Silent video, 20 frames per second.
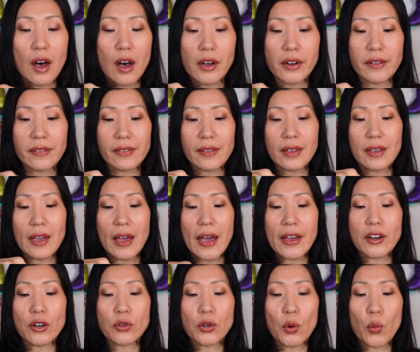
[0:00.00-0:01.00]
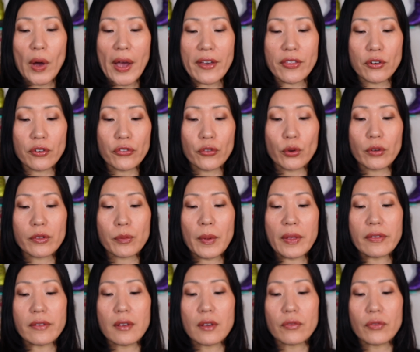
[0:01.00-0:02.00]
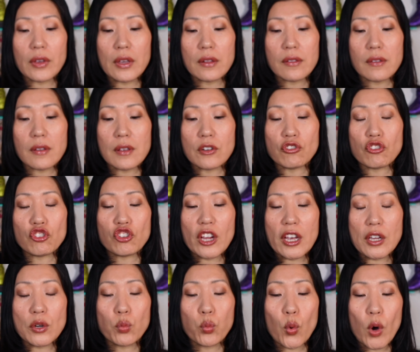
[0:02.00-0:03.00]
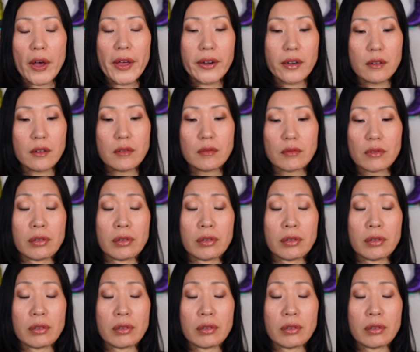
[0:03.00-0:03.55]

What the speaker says: Honestly, I don't know why they're so expensive. It's in shade 1.